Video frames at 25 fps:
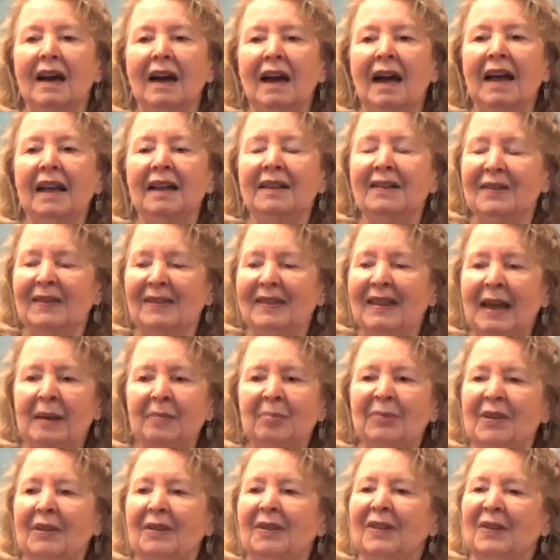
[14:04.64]

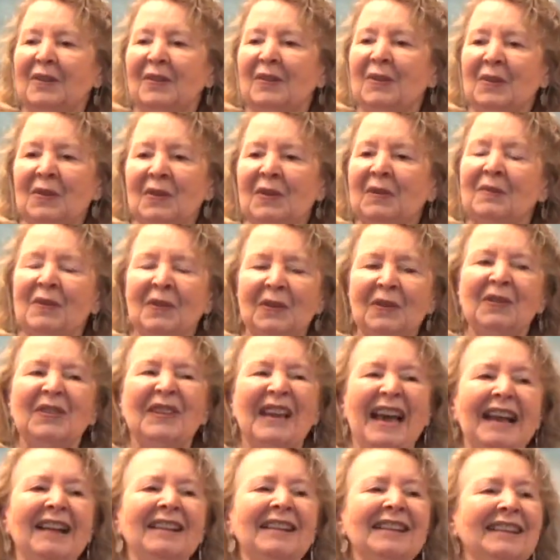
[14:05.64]
accept this
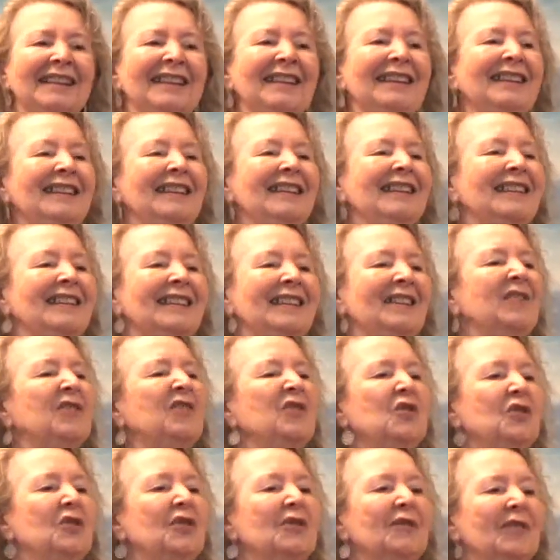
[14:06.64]
universality, this
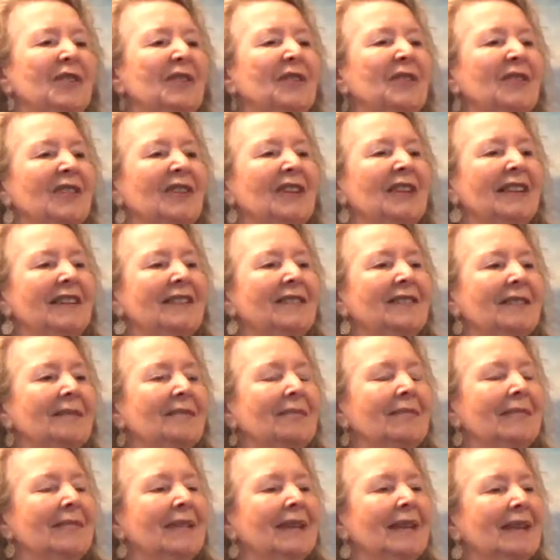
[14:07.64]
universalism
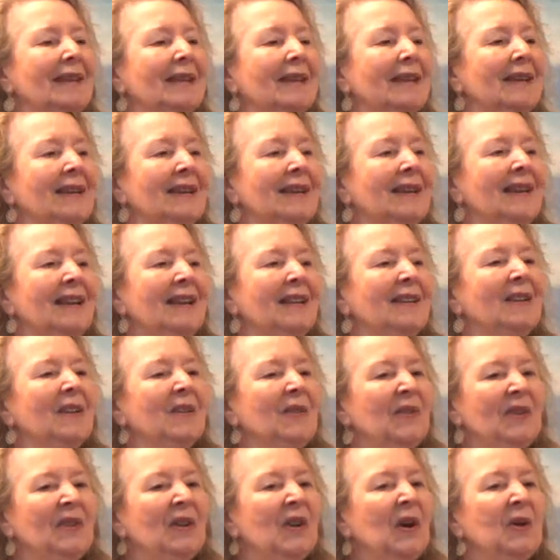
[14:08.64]

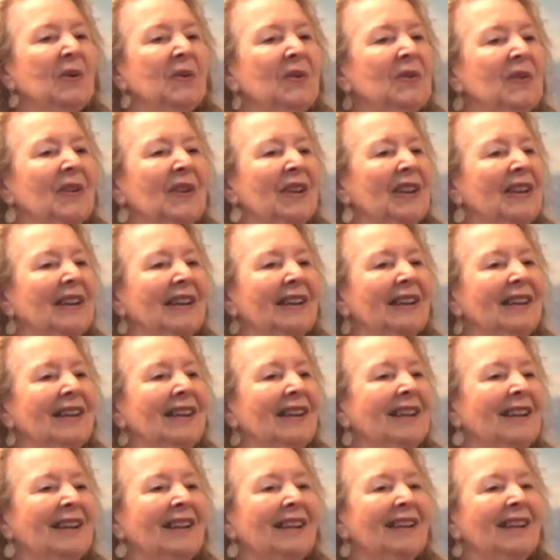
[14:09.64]
this notion
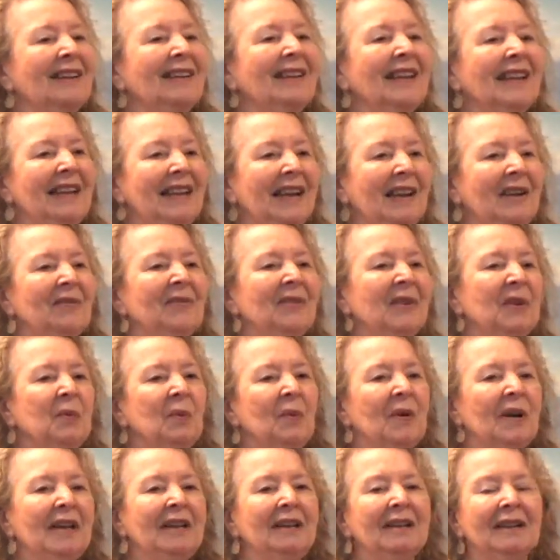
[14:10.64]
that
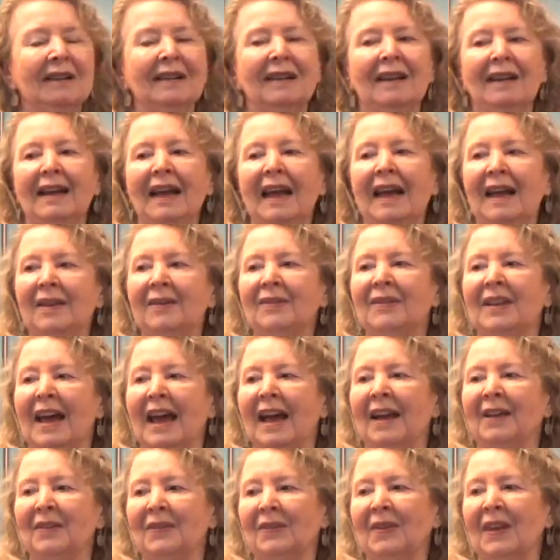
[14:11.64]
everyone has
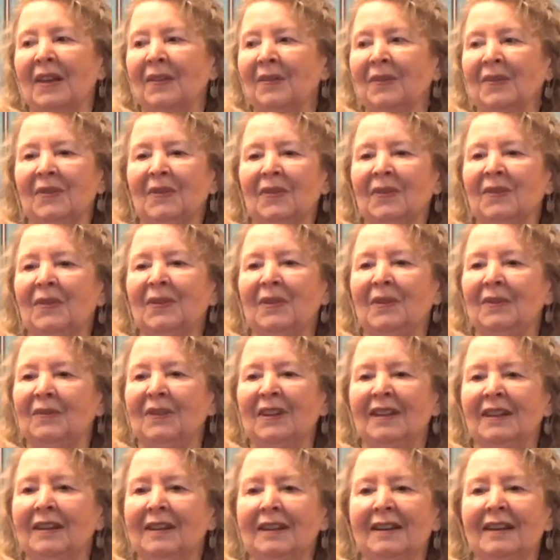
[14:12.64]
access to
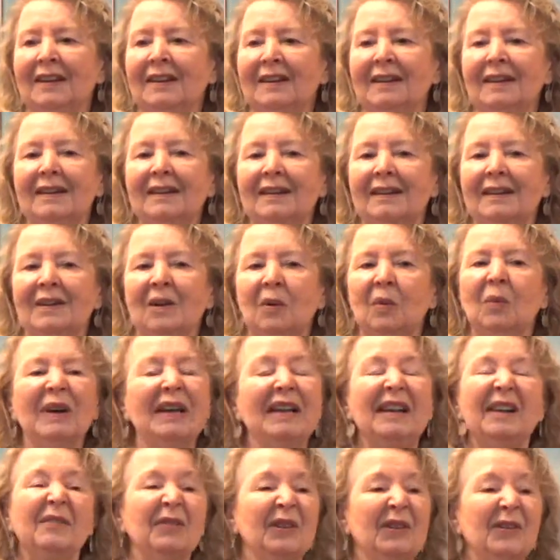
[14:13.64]
divinity,
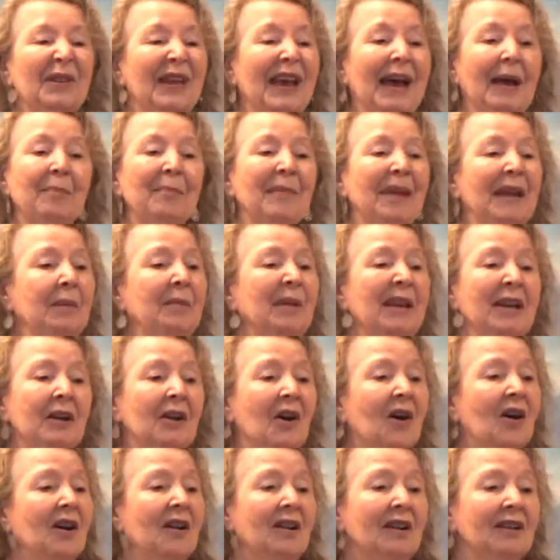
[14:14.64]
whatever that may be
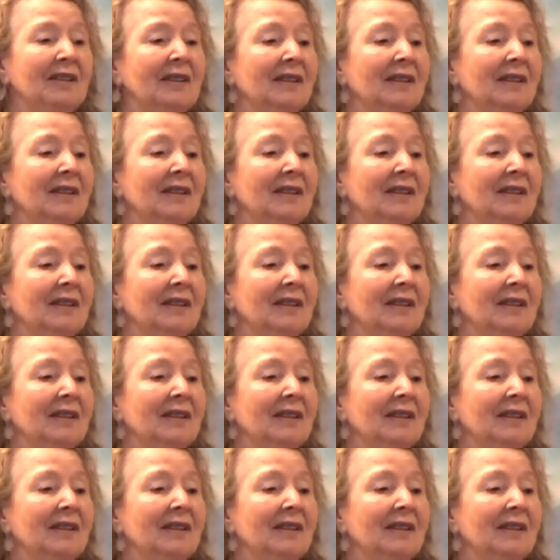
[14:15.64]
called.